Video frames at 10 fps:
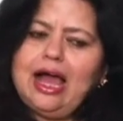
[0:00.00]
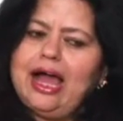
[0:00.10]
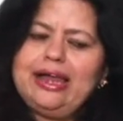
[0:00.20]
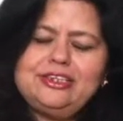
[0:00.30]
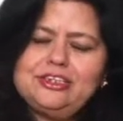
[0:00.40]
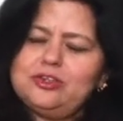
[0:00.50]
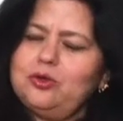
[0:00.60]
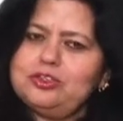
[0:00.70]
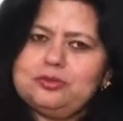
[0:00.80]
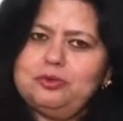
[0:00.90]
I had just
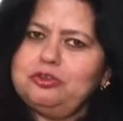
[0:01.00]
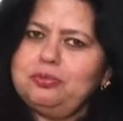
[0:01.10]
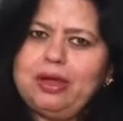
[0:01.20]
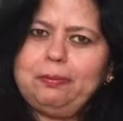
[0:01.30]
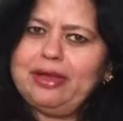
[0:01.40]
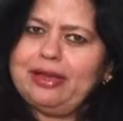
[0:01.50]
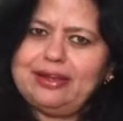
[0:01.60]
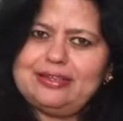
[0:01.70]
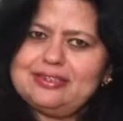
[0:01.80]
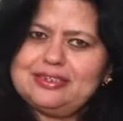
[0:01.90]
lost both my
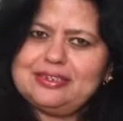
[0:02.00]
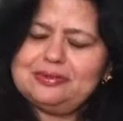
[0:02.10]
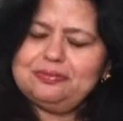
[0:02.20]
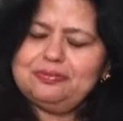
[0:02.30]
parents,